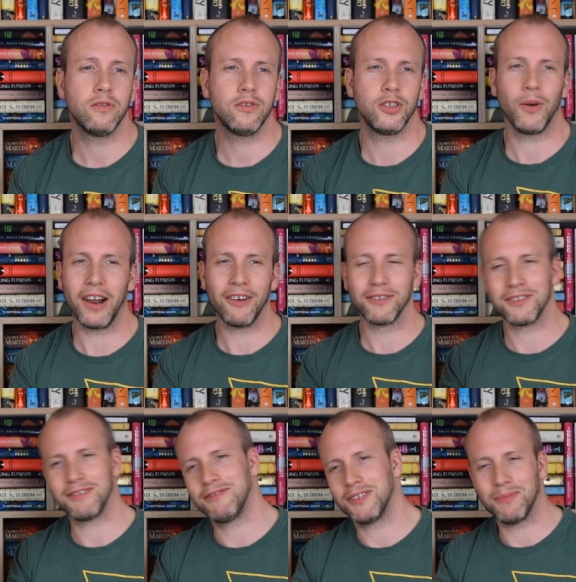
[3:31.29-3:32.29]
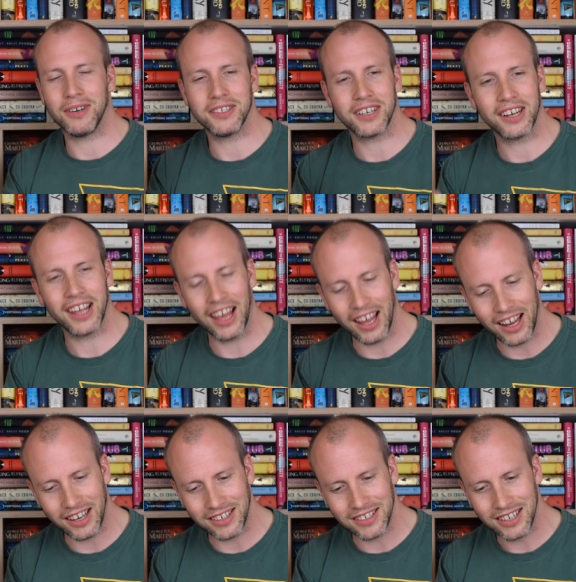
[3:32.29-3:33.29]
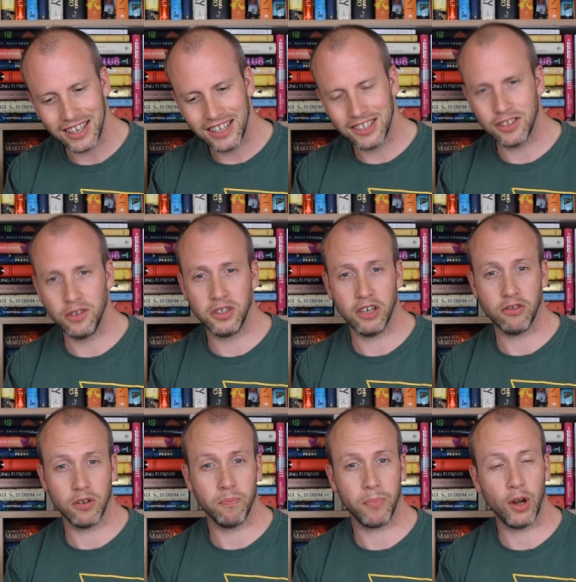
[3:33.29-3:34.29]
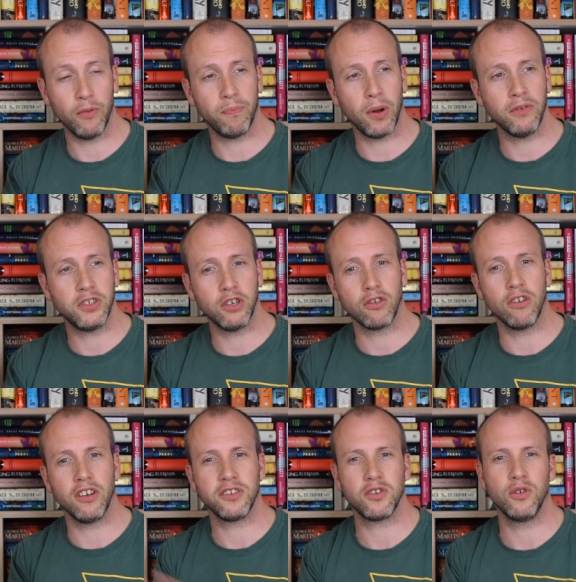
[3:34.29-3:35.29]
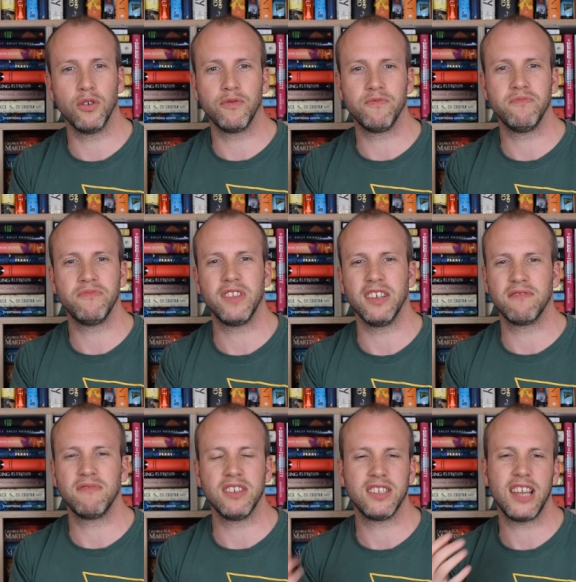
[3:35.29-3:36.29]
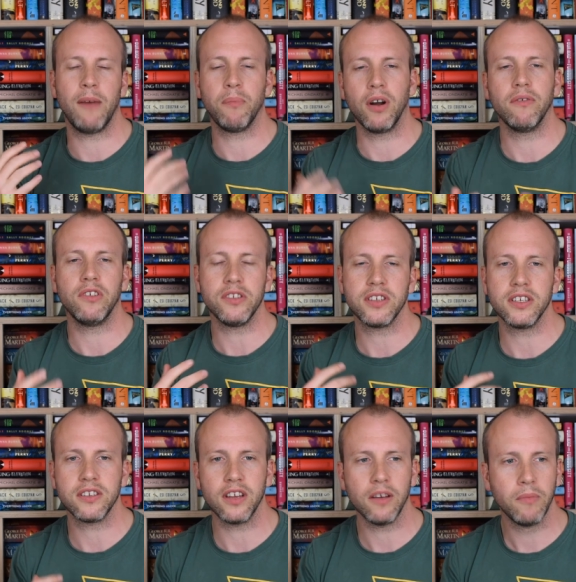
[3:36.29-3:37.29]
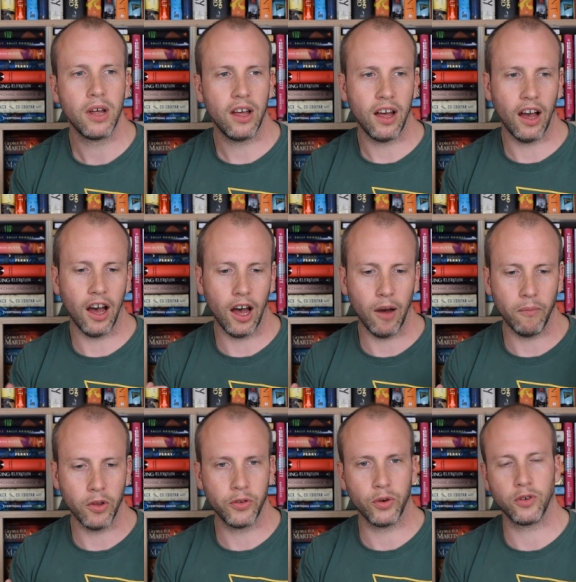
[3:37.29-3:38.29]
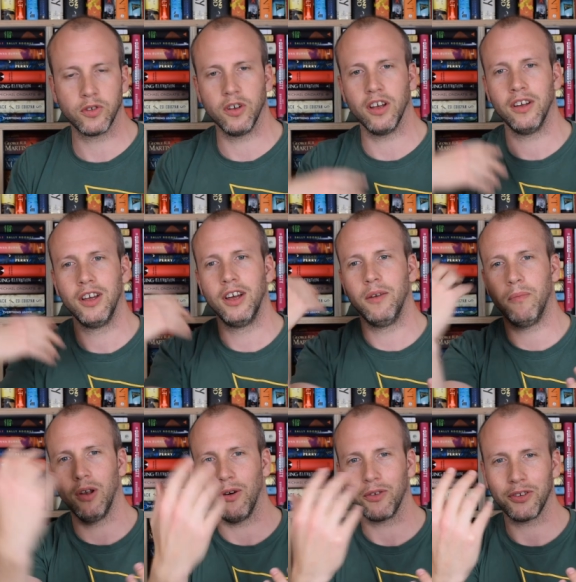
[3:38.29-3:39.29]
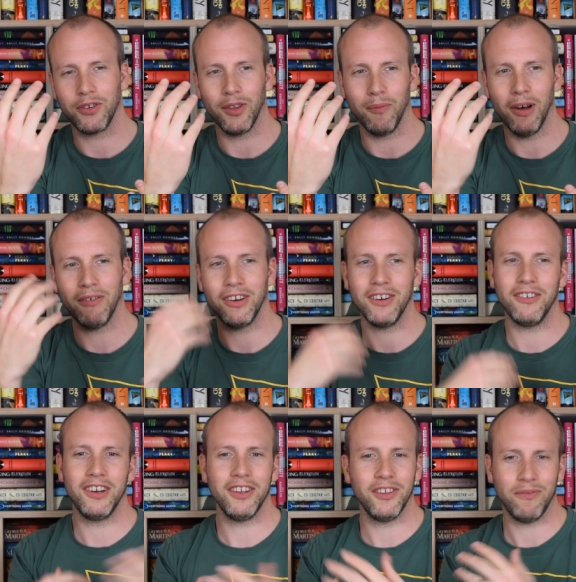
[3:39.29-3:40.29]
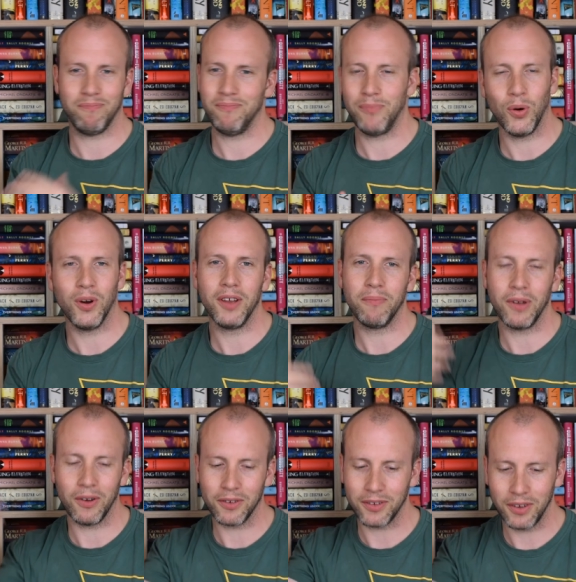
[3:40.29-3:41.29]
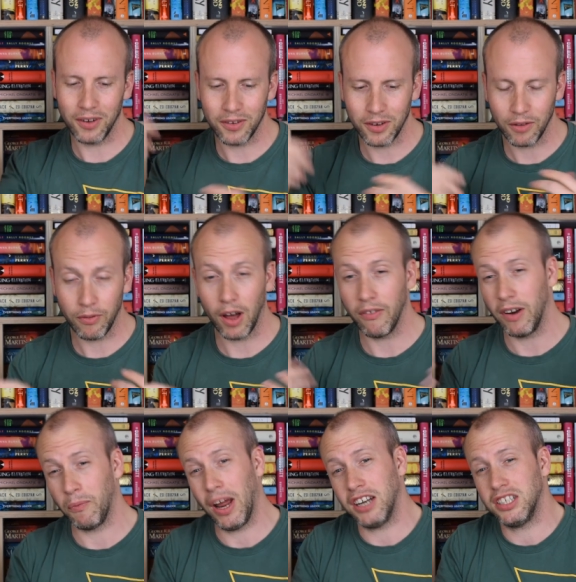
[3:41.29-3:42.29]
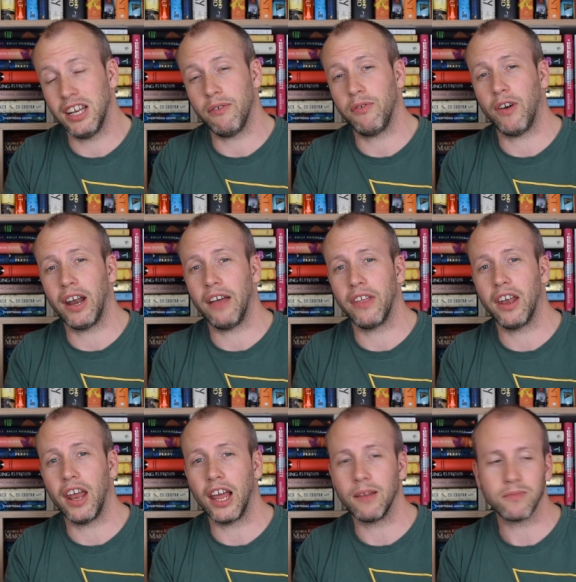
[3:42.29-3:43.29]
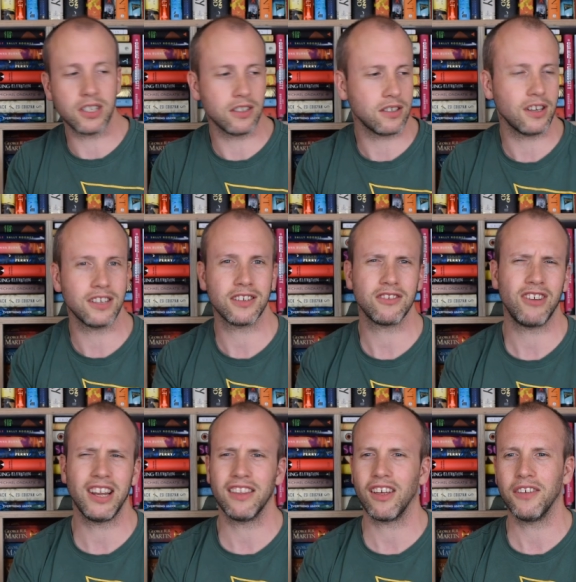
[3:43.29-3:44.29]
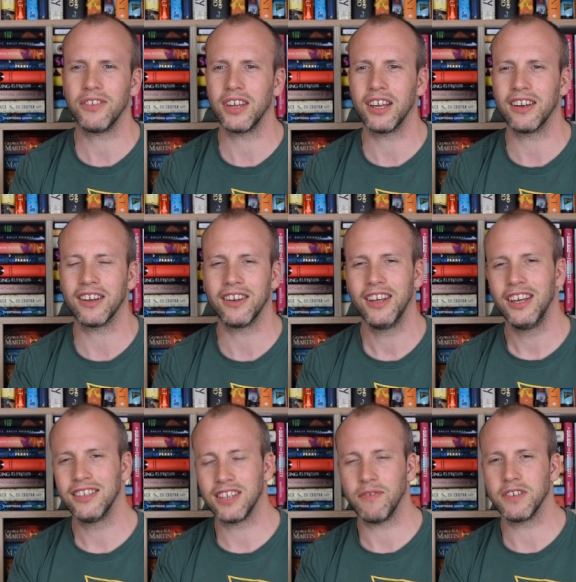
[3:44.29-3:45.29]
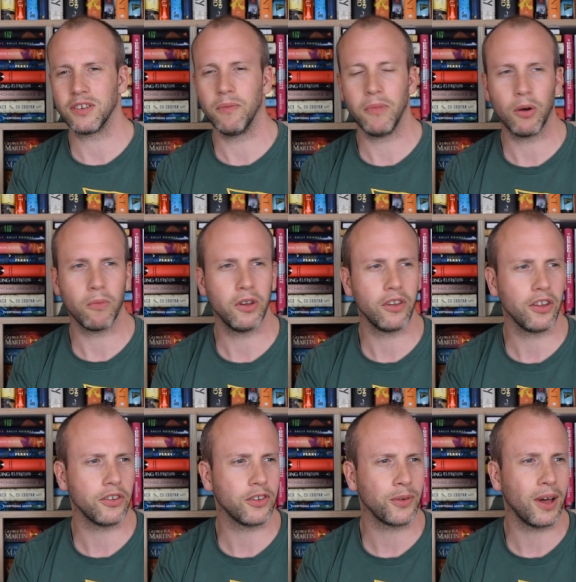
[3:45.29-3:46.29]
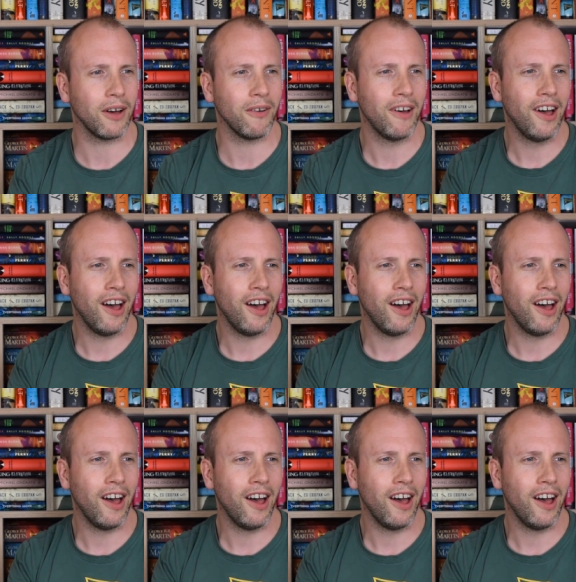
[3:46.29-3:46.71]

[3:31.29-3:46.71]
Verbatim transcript: two adults, surprisingly, and two children. Both both children are sort of the, the stepbrother and sister. Um, the daughter belongs to the mother and the boy belongs to, to the father. And we actually never find out their names. It's, it's a trend that I've seen in, it's definitely something Milkman does as well,